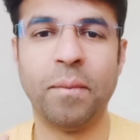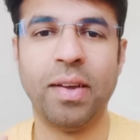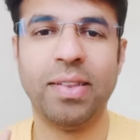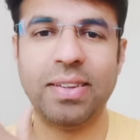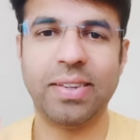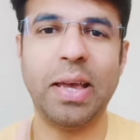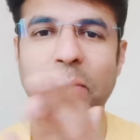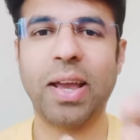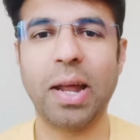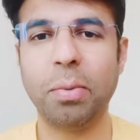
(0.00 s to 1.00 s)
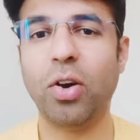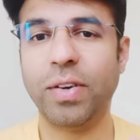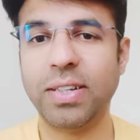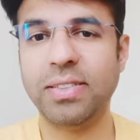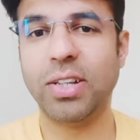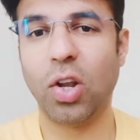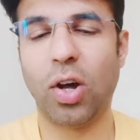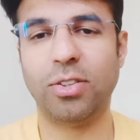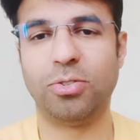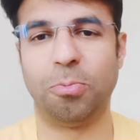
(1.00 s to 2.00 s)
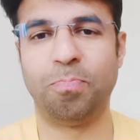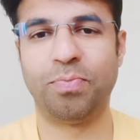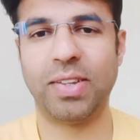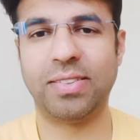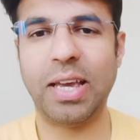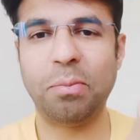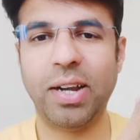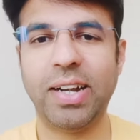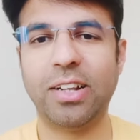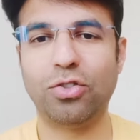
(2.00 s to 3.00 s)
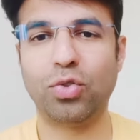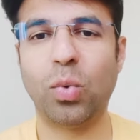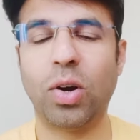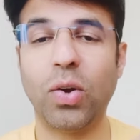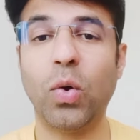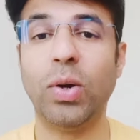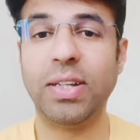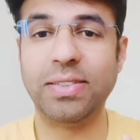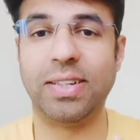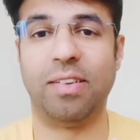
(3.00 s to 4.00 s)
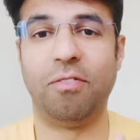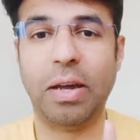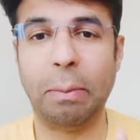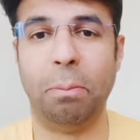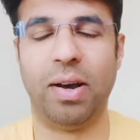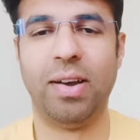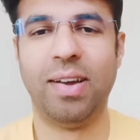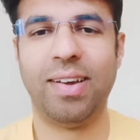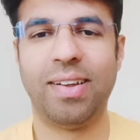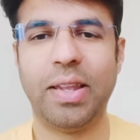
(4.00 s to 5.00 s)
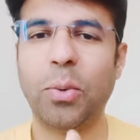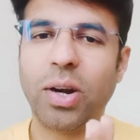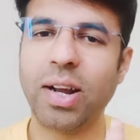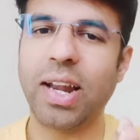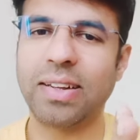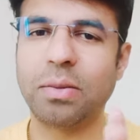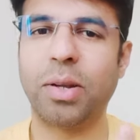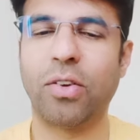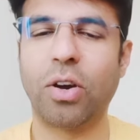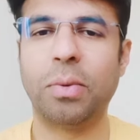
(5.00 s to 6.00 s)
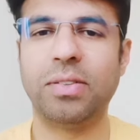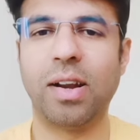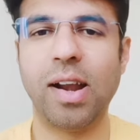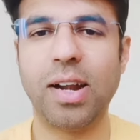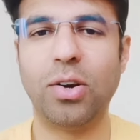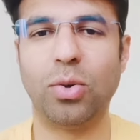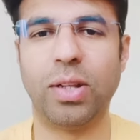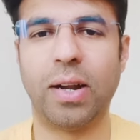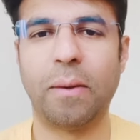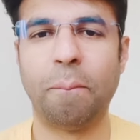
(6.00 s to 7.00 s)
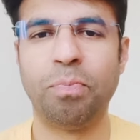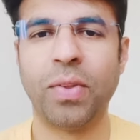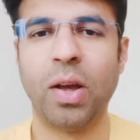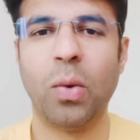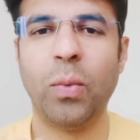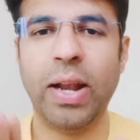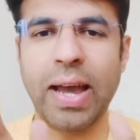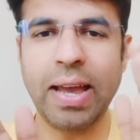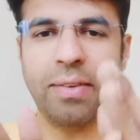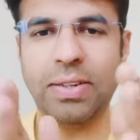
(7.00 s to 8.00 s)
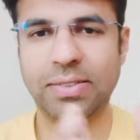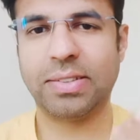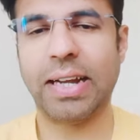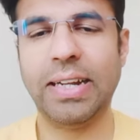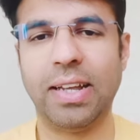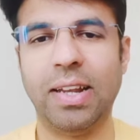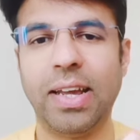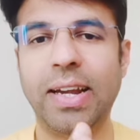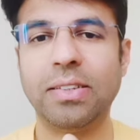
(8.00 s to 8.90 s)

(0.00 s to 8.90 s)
The same can be of digital also. The same retail store want to go digital, web. They want to collect some requirements related to that. When I have this title, it is